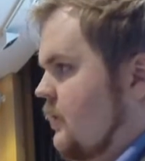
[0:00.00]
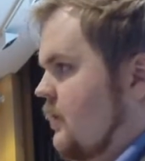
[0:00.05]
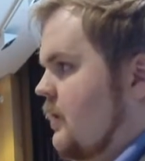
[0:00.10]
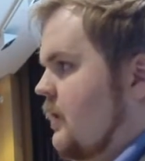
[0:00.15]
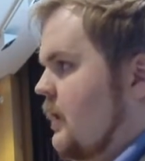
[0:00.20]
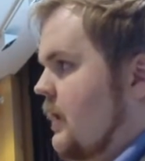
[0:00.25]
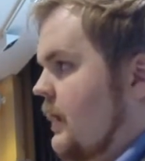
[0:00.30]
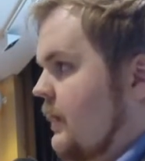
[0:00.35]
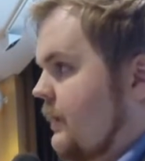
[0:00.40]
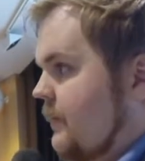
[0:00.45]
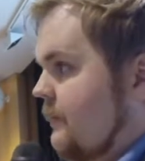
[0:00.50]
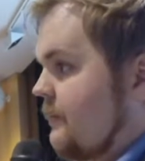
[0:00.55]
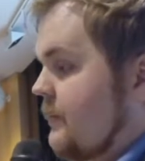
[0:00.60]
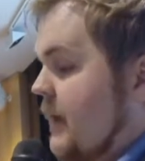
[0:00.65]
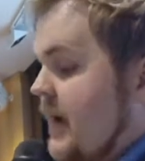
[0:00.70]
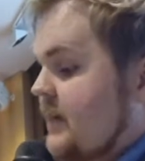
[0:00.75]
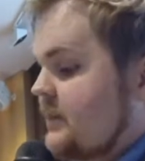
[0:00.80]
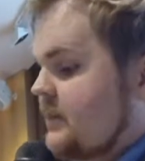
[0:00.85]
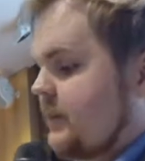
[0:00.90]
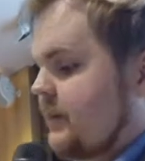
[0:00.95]
And
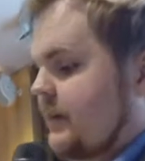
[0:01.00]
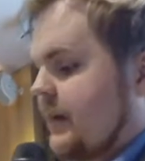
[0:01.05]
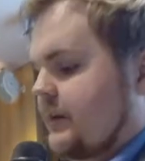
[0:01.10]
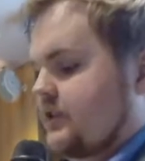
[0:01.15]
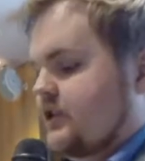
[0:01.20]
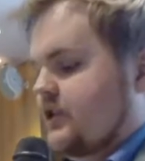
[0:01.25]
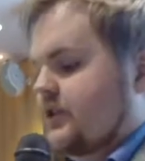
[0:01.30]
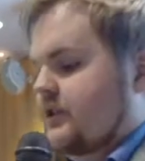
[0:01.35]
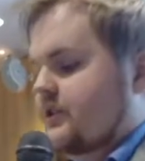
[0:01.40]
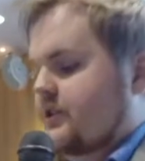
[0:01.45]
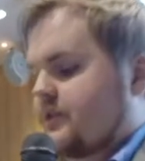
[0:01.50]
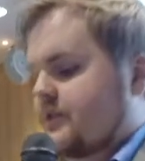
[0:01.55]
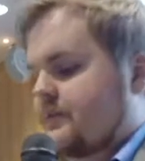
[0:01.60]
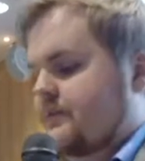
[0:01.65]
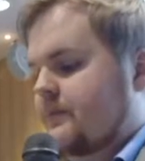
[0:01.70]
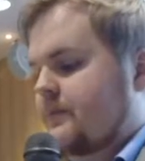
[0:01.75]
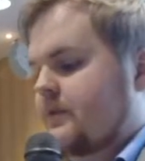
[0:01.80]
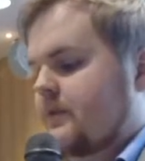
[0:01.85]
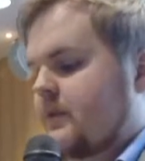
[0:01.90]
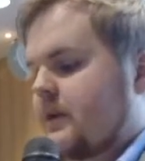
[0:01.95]
asset ledgers,
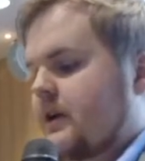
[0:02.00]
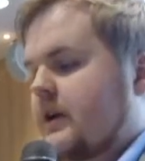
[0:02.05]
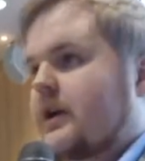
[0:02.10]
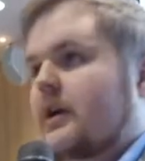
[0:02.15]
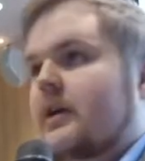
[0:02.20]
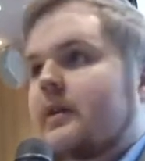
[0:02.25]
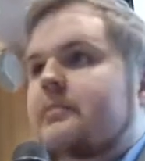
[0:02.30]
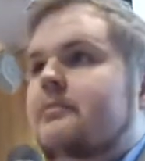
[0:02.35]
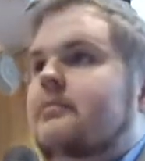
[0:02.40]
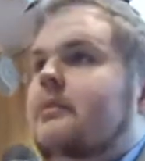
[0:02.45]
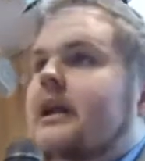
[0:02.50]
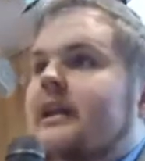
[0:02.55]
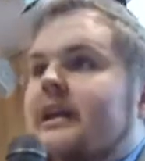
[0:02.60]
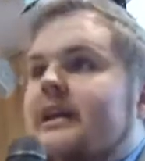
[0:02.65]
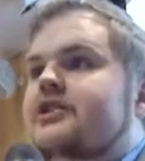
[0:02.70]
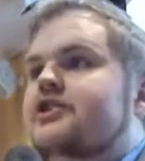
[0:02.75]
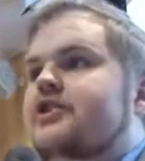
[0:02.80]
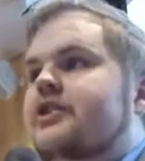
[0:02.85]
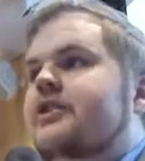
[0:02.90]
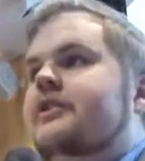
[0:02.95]
a
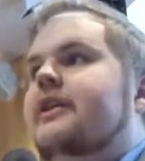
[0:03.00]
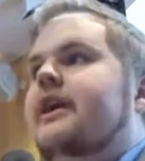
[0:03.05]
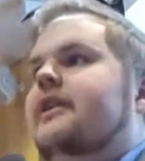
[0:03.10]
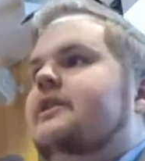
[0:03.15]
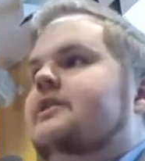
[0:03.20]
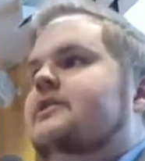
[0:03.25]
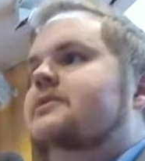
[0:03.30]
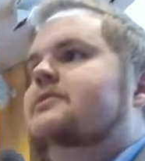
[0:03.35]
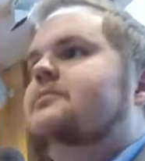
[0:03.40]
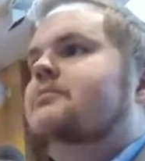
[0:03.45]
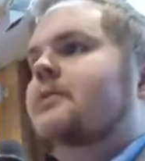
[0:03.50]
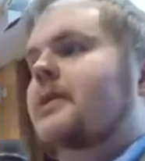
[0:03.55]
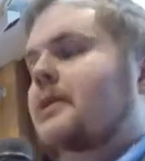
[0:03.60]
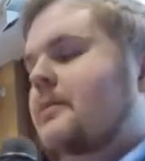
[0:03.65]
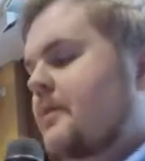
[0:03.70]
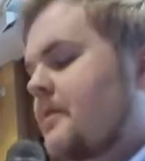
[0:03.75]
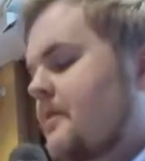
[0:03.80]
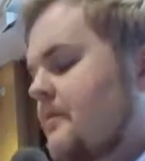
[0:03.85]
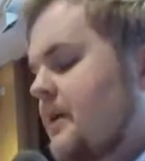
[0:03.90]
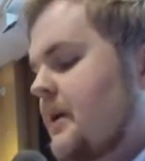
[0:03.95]
ledger that is
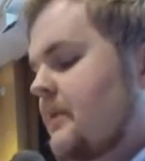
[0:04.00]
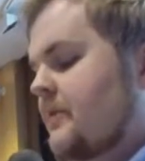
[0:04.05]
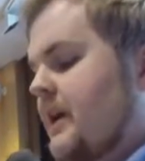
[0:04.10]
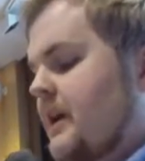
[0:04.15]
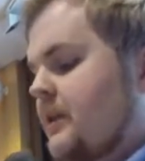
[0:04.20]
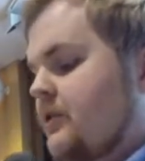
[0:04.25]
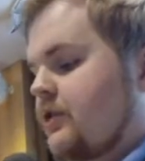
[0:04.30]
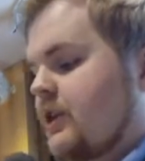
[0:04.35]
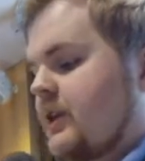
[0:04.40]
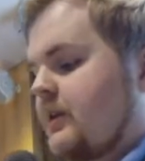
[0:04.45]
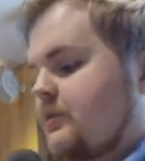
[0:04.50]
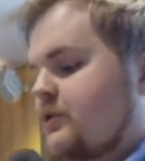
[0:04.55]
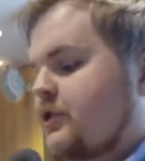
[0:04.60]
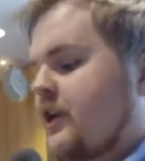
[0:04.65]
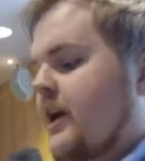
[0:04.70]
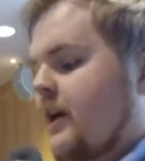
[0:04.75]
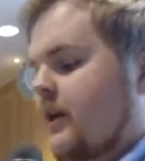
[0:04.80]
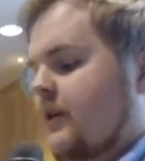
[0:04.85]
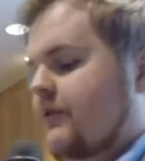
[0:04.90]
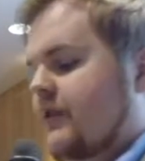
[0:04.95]
being made to keep
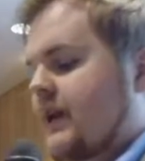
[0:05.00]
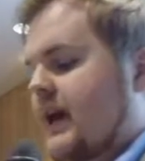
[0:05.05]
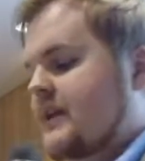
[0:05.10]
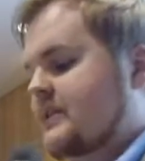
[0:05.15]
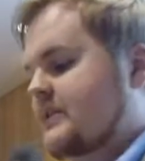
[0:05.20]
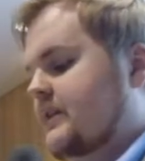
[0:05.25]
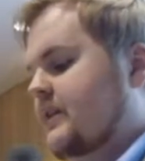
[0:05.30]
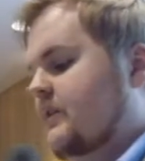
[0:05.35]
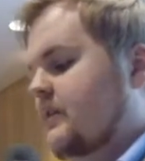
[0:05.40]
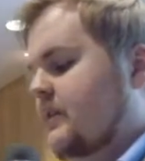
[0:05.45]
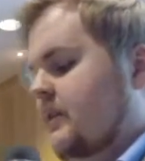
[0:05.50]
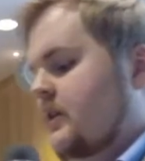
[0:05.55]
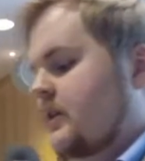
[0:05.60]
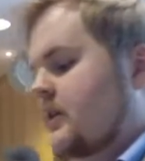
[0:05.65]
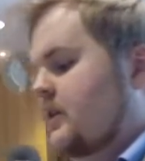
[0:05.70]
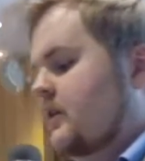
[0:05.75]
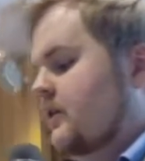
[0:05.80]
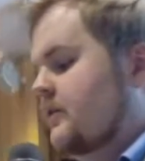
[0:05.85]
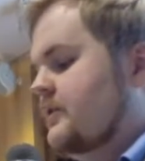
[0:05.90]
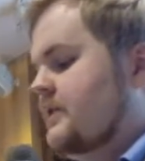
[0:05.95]
track of an asset,
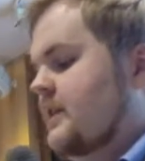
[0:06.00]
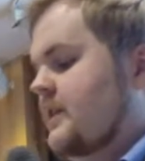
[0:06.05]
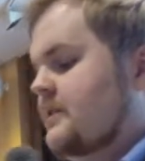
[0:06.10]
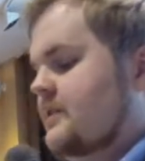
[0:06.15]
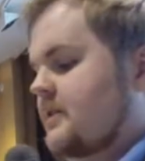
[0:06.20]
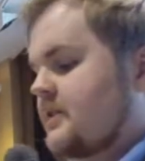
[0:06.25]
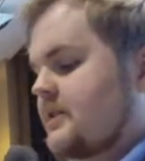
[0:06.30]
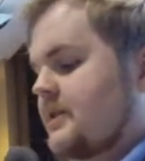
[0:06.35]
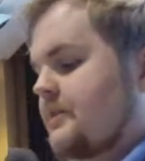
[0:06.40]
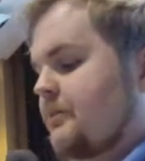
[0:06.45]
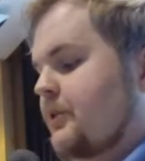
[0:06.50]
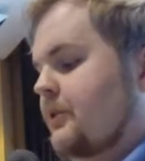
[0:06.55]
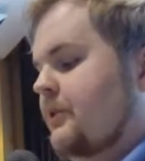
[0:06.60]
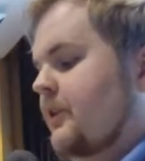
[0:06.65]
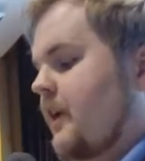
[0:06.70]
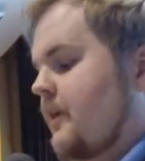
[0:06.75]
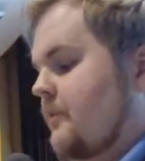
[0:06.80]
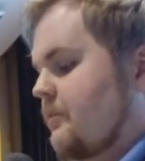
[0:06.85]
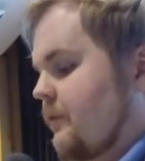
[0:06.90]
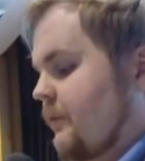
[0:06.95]
contains a simple
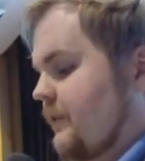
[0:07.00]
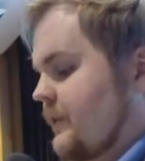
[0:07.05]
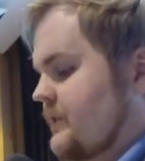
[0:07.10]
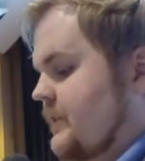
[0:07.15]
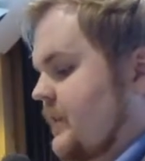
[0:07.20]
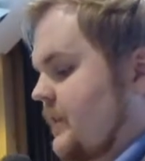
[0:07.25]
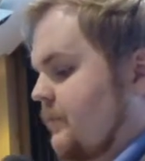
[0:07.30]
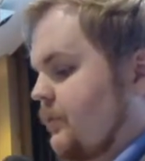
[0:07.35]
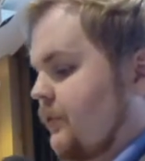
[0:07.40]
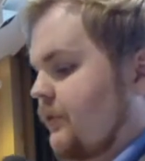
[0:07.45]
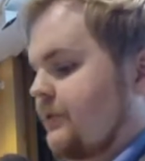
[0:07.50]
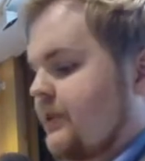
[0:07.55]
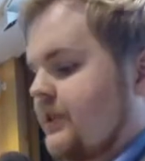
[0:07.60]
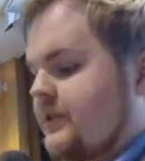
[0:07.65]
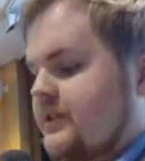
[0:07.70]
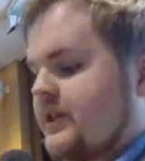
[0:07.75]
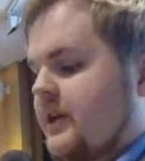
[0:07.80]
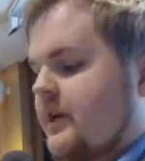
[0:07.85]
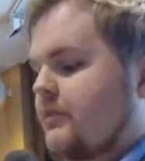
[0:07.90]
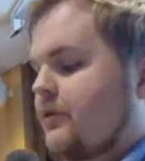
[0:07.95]
type of example of
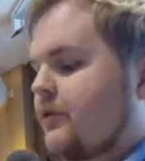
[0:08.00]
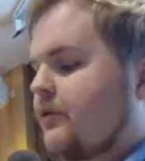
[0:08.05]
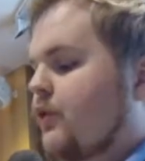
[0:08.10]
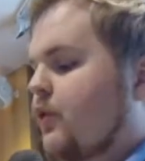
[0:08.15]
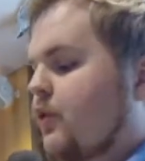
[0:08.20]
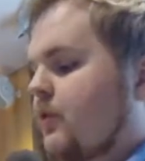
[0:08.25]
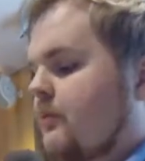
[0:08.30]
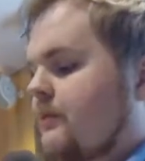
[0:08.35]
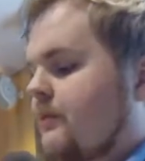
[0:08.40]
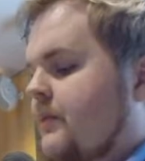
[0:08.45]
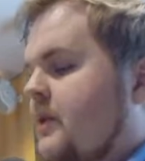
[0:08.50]
this type of rule.